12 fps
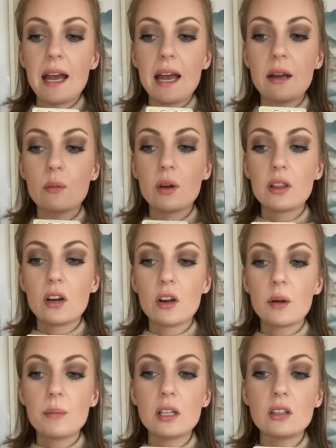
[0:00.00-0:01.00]
And when the
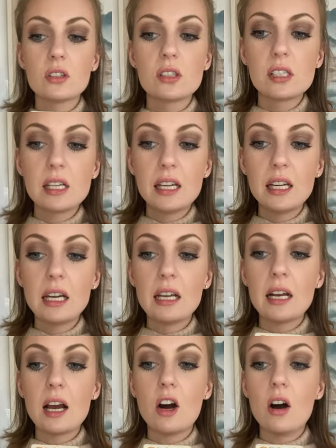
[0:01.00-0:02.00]
hermit looks
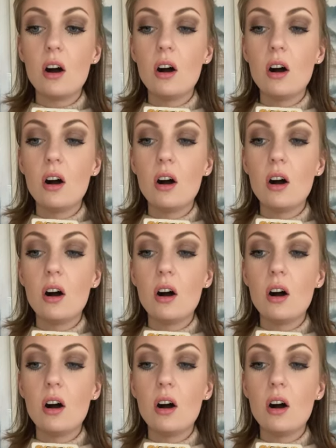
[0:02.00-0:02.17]
in,